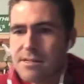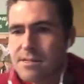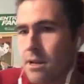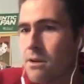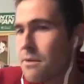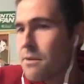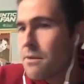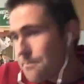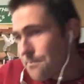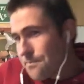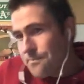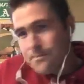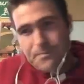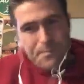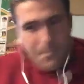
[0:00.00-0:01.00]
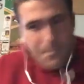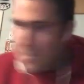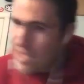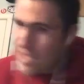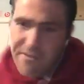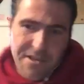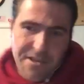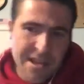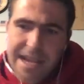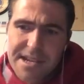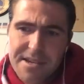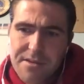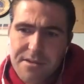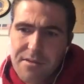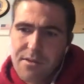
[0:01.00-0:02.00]
So
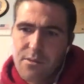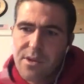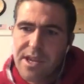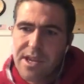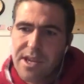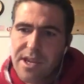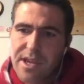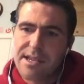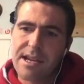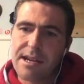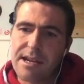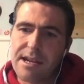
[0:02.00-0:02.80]
for the next 3 weeks,